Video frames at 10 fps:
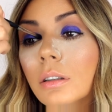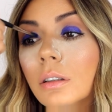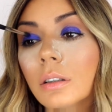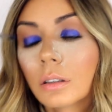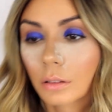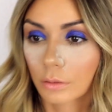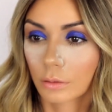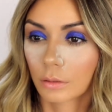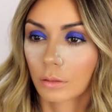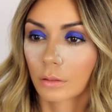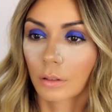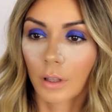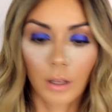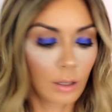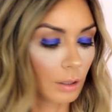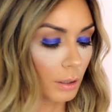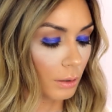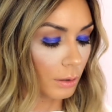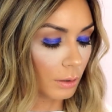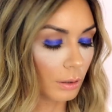
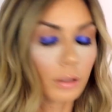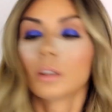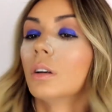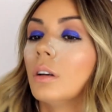No one is speaking in this clip.